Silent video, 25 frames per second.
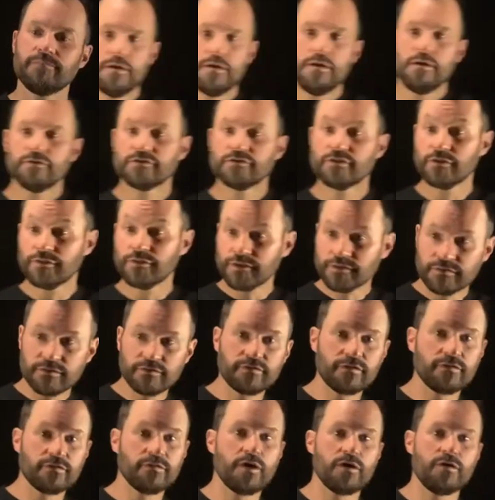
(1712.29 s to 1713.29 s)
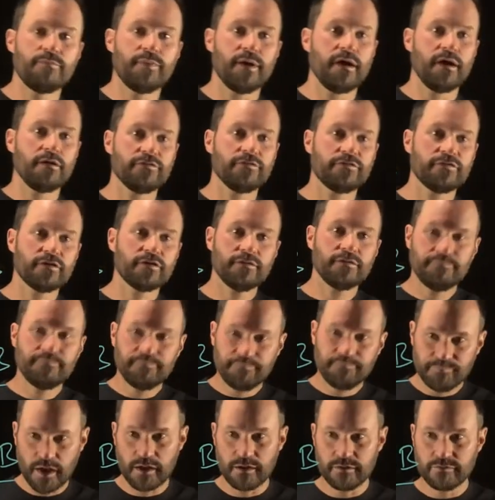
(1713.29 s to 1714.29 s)
So this is a load balancer,
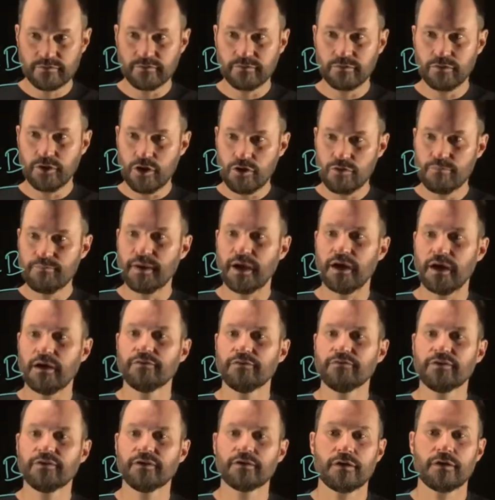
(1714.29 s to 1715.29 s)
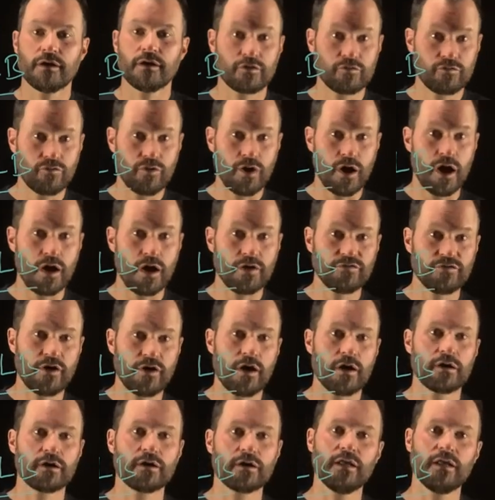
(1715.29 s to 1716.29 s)
and it's load balancing across
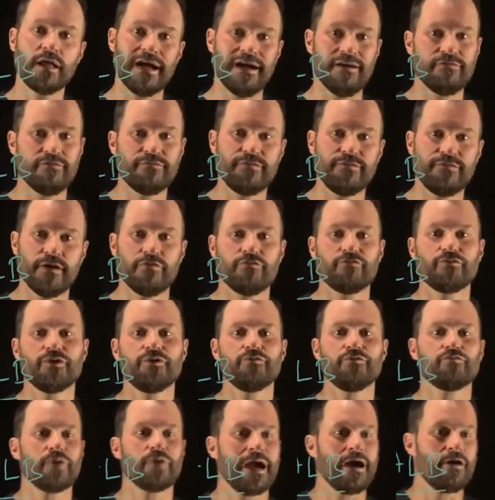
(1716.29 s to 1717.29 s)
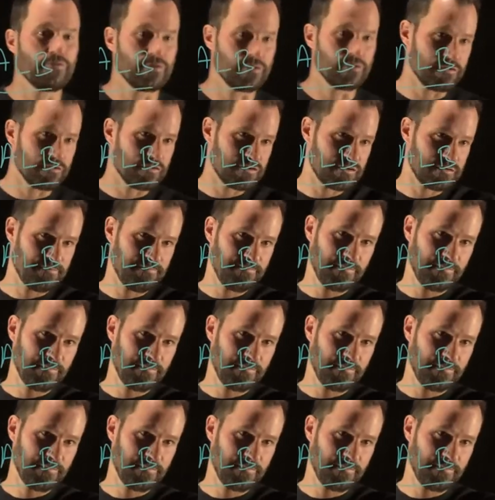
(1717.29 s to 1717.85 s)
our Cloud Foundry routers.